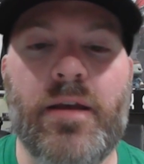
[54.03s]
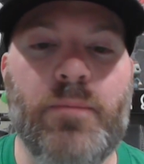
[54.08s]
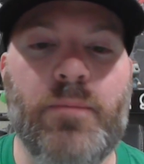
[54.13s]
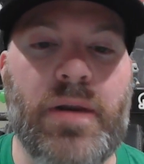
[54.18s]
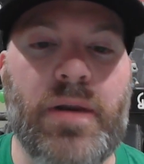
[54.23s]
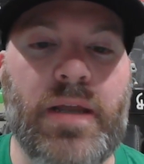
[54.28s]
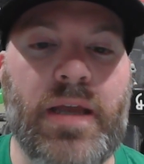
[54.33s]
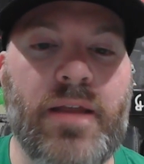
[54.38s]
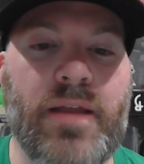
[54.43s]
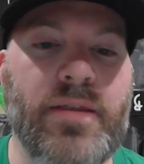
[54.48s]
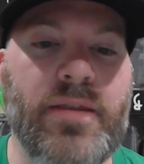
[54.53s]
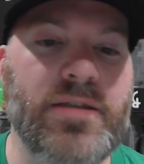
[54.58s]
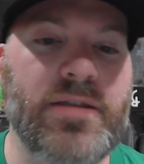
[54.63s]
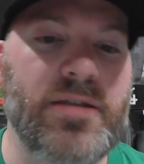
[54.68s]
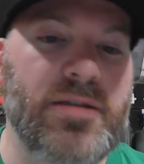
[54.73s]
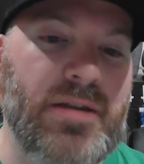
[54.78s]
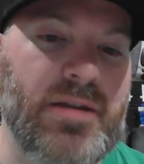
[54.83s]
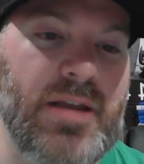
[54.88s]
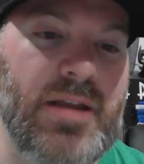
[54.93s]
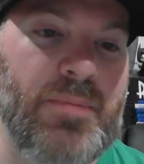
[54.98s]
But again, this
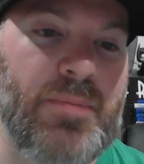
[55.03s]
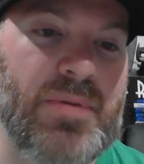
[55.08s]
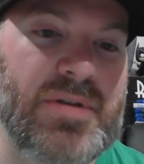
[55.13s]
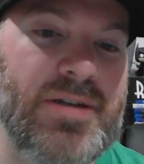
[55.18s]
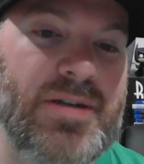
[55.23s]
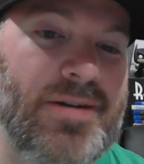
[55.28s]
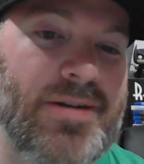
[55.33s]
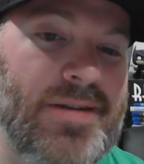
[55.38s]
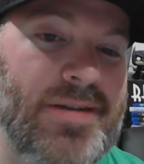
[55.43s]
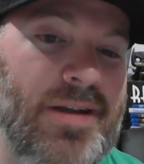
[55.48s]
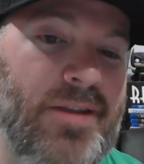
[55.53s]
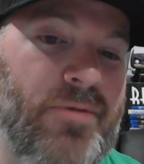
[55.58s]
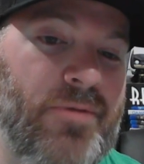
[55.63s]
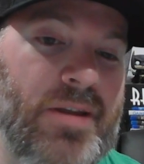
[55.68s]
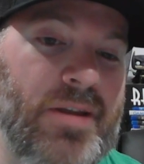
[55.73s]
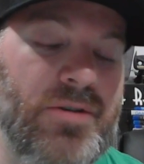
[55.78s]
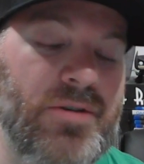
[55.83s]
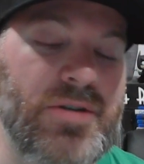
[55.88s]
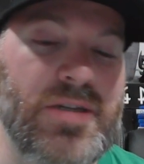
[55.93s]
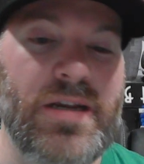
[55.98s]
is on the upper tier. It's not on the
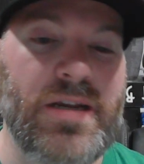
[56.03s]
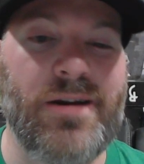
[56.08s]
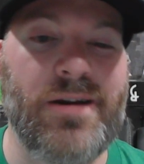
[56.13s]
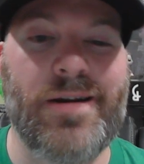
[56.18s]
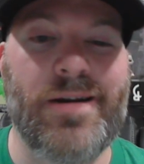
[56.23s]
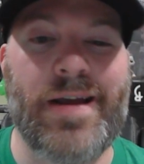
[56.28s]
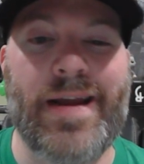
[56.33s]
regular tier.